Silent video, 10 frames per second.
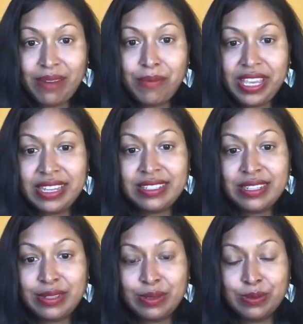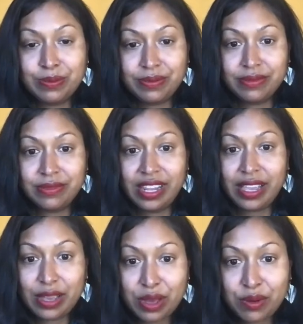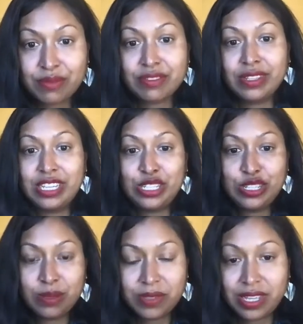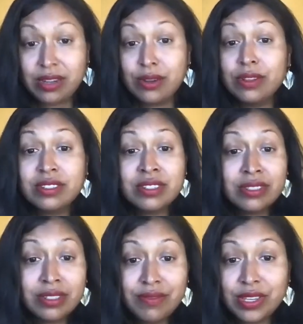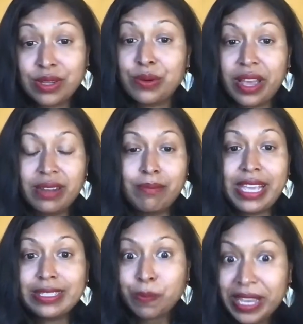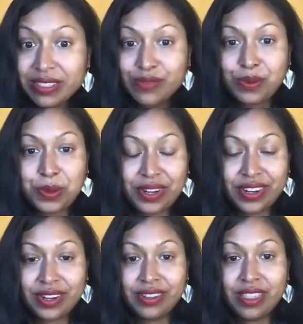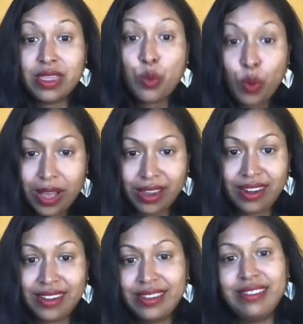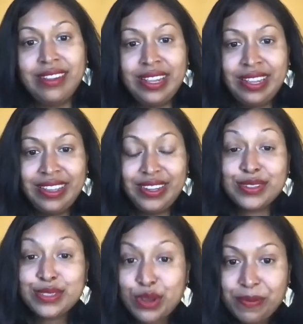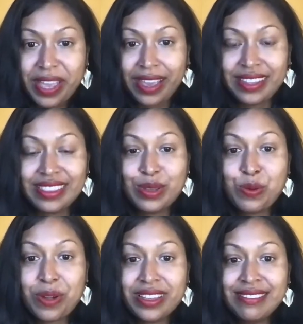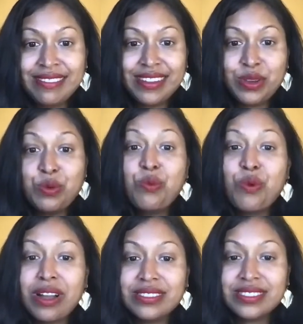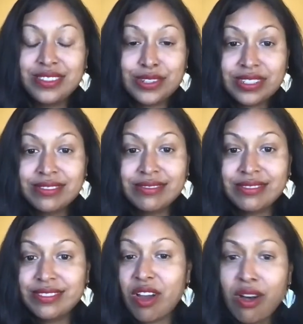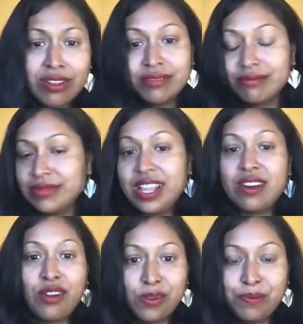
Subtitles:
begin to let go of relationships that no longer serve you and make space for the one, your soulmate, the one who wants your not all,